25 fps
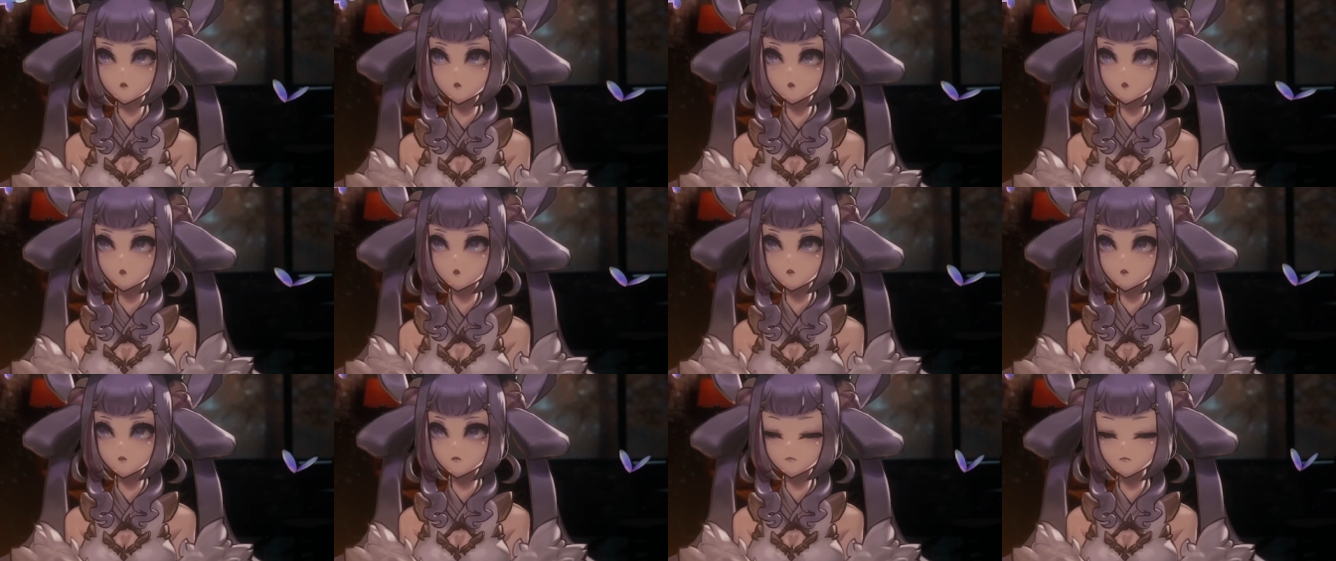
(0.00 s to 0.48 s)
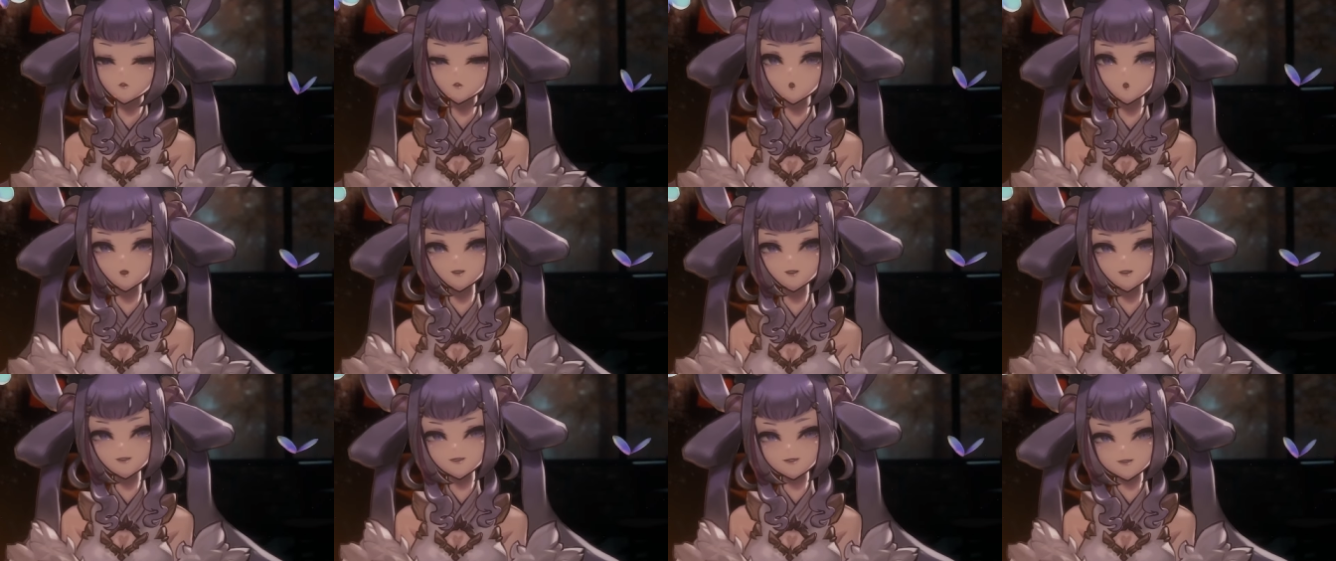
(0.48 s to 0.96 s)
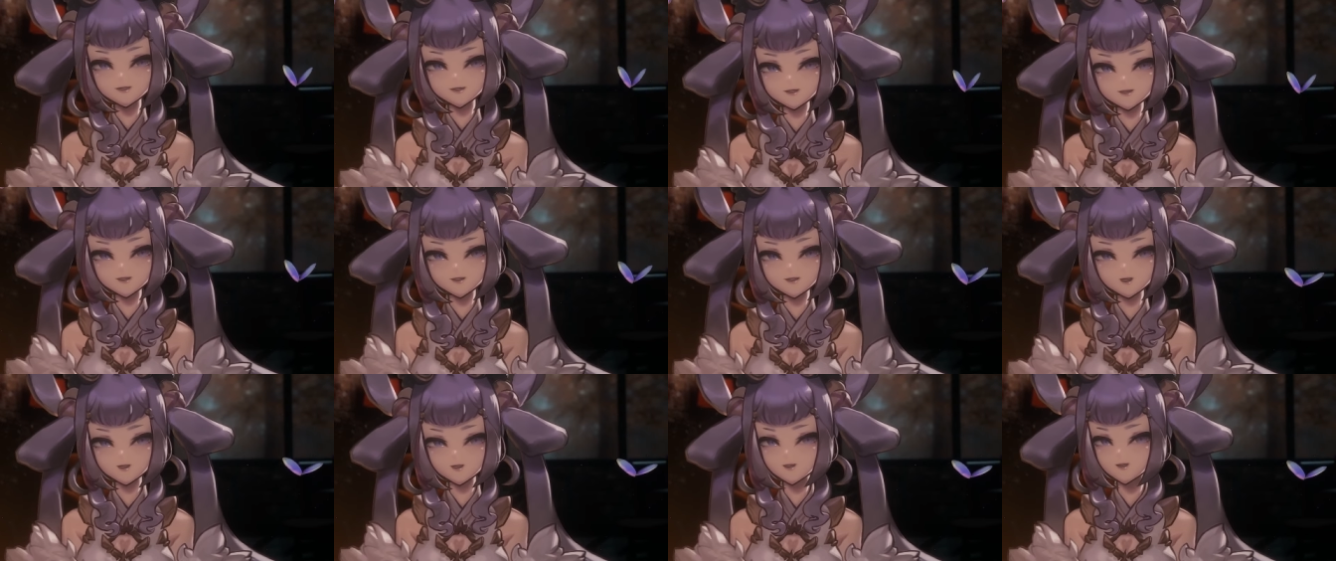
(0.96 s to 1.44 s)
foster that
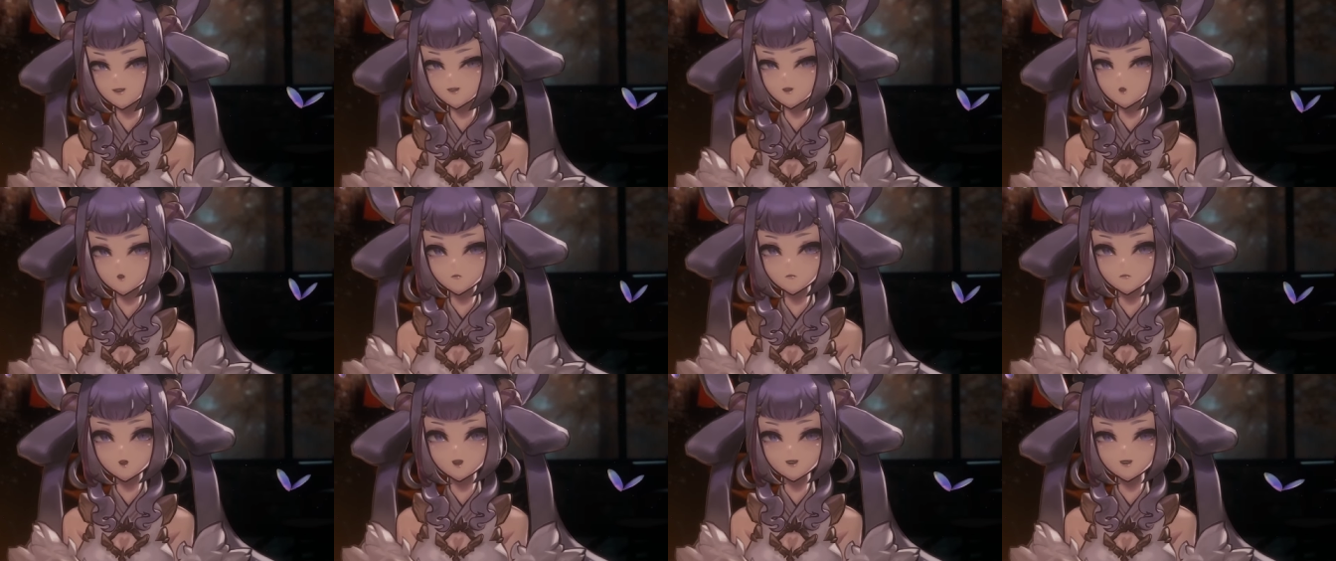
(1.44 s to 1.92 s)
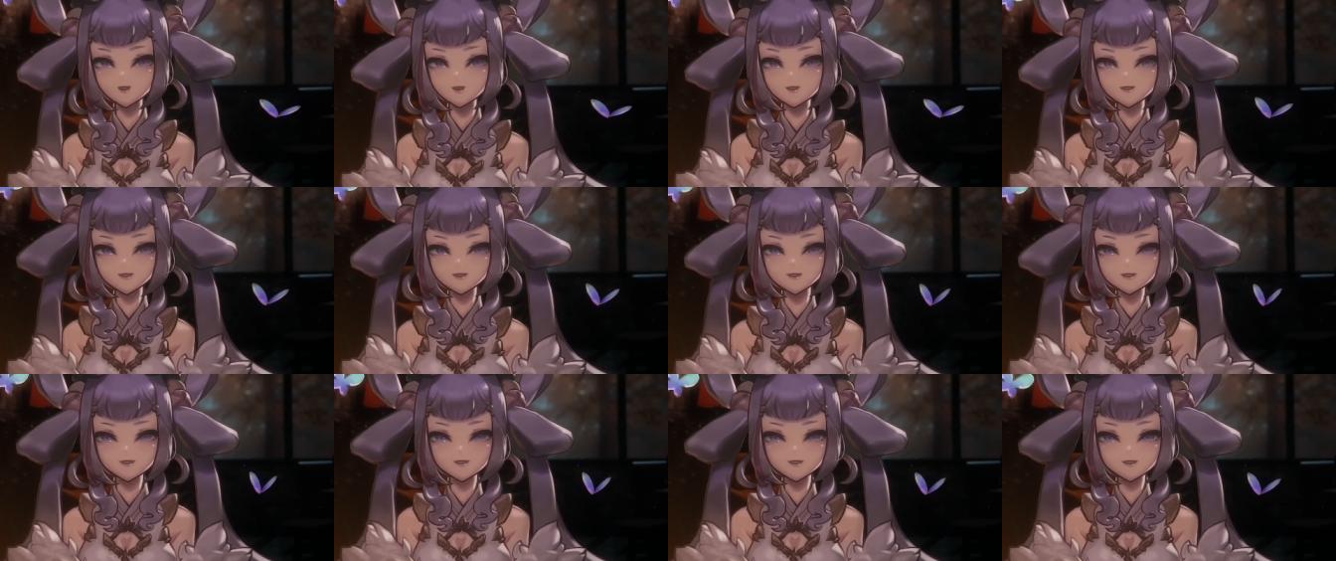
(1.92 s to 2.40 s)
independence,